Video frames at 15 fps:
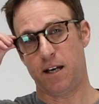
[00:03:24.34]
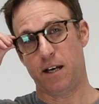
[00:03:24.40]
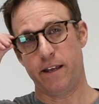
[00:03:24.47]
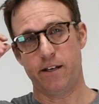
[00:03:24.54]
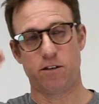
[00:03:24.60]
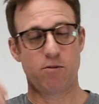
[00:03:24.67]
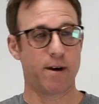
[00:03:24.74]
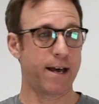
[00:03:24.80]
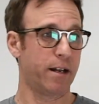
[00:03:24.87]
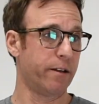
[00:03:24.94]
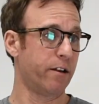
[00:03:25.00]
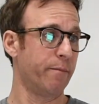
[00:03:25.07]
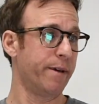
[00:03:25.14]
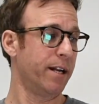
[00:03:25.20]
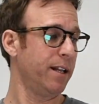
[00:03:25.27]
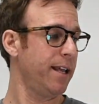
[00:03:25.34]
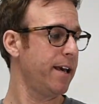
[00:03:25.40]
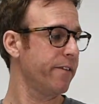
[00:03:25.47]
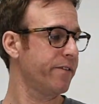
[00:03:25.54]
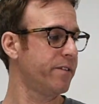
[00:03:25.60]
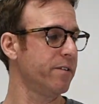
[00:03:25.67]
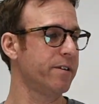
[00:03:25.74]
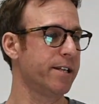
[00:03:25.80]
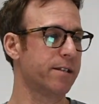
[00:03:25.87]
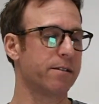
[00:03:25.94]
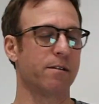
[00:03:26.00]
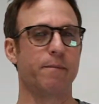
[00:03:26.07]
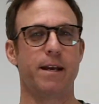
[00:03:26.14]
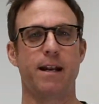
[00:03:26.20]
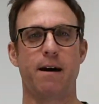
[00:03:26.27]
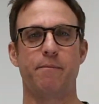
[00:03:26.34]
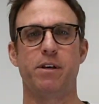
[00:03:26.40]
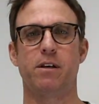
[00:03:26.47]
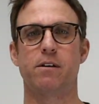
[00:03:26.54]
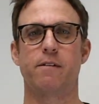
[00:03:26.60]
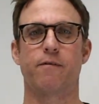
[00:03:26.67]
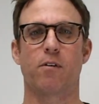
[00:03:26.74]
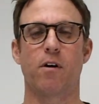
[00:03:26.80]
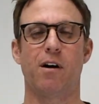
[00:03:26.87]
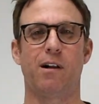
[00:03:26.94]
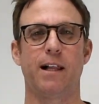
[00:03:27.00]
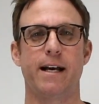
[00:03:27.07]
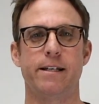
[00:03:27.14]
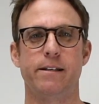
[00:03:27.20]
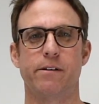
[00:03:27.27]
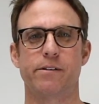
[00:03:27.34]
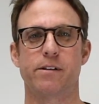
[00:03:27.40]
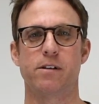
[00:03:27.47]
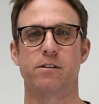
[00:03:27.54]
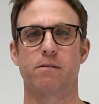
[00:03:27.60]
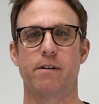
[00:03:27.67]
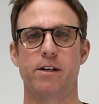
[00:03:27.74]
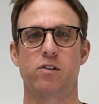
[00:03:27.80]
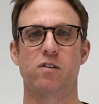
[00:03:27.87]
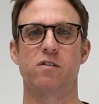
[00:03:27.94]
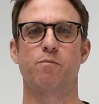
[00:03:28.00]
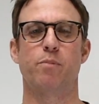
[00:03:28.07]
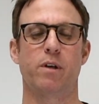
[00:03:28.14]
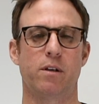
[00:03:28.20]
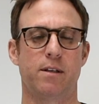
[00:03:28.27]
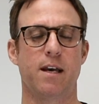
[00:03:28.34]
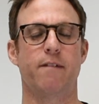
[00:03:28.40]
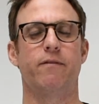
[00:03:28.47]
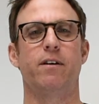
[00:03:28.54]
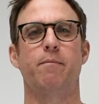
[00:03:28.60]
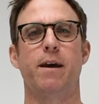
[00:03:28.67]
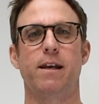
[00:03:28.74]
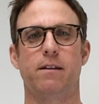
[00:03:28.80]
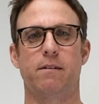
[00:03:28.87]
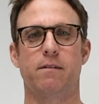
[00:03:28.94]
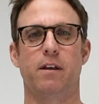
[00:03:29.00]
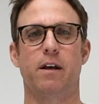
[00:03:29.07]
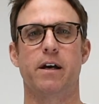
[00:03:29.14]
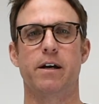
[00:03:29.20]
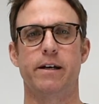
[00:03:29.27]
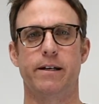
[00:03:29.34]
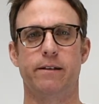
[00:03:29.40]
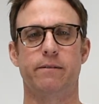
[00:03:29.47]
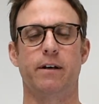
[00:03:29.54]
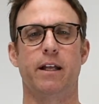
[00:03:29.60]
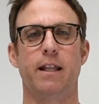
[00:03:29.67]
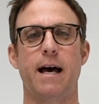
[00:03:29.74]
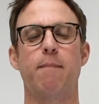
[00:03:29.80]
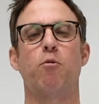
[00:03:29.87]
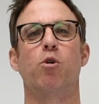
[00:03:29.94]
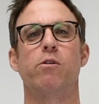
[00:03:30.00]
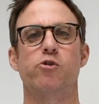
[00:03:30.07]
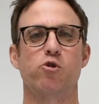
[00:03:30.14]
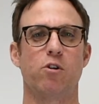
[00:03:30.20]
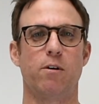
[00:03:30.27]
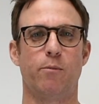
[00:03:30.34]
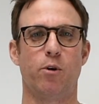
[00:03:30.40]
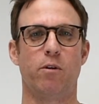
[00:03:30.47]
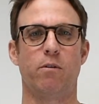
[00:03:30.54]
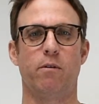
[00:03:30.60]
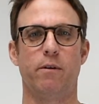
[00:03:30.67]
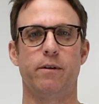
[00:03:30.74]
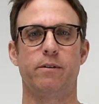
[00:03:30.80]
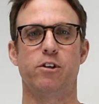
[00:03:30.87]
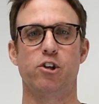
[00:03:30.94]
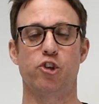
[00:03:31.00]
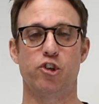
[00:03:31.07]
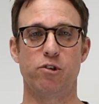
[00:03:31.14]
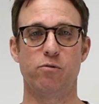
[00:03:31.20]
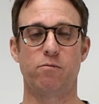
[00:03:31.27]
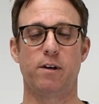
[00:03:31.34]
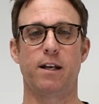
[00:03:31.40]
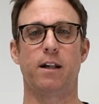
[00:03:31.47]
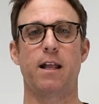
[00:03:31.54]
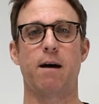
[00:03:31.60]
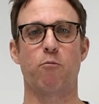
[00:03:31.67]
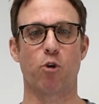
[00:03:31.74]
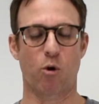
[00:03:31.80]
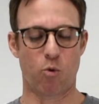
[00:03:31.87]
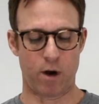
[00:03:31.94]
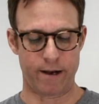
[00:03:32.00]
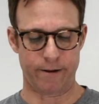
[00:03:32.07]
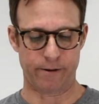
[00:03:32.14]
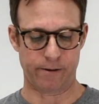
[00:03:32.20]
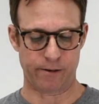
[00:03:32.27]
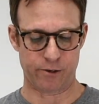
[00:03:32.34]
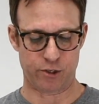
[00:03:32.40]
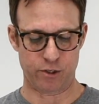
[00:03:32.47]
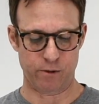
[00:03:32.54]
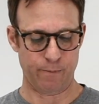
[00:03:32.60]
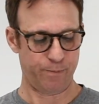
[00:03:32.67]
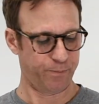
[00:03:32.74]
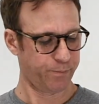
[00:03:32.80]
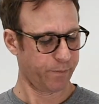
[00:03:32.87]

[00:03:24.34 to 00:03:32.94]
They do add a little bit of length to it, so it may not be good for all ideal situations, but definitely make the gun a lot more enjoyable to shoot and a lot more quieter to shoot.